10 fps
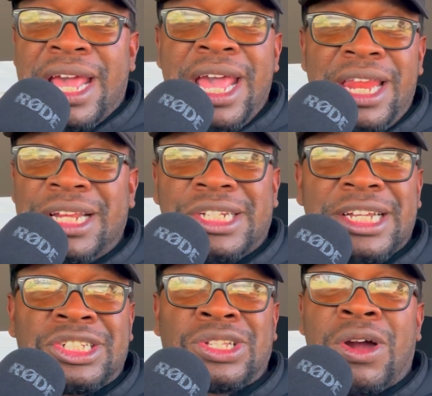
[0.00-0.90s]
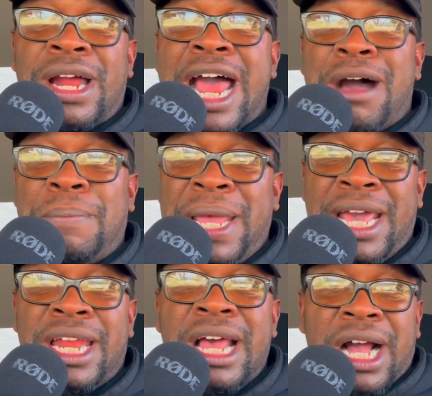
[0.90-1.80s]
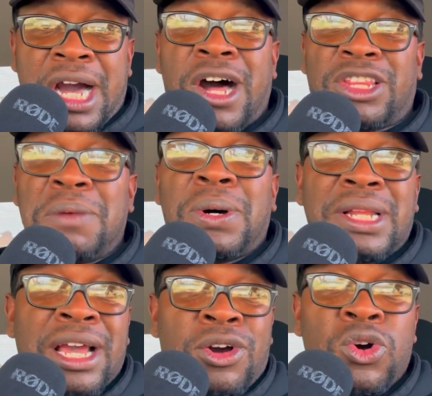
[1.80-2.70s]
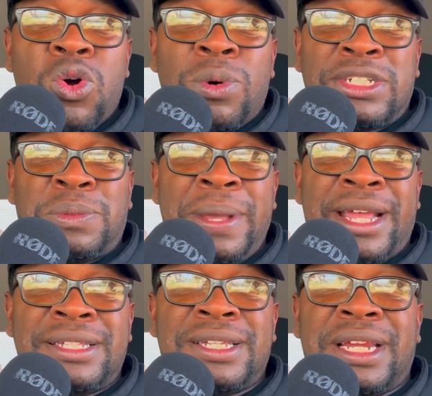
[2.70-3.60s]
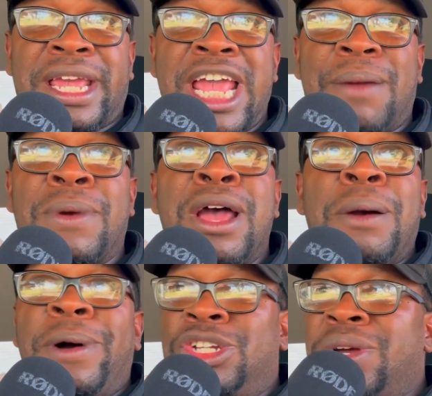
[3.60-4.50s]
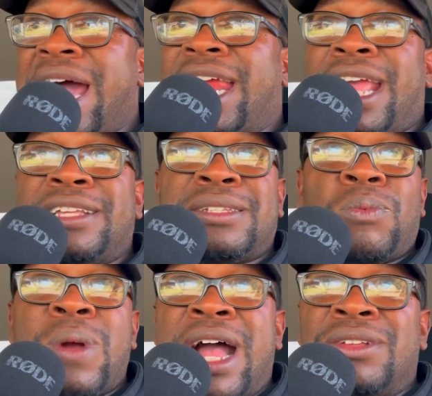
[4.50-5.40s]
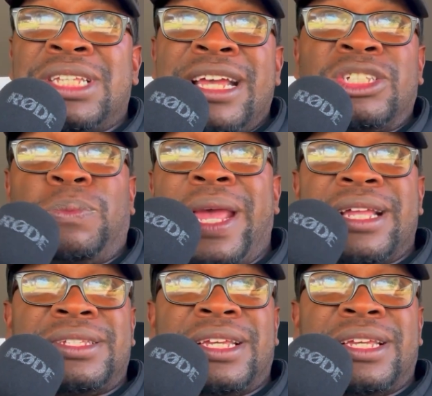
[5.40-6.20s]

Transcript: He didn't just start out being comfortable and cool with speaking to the camera, but you got to get some rounds in speaking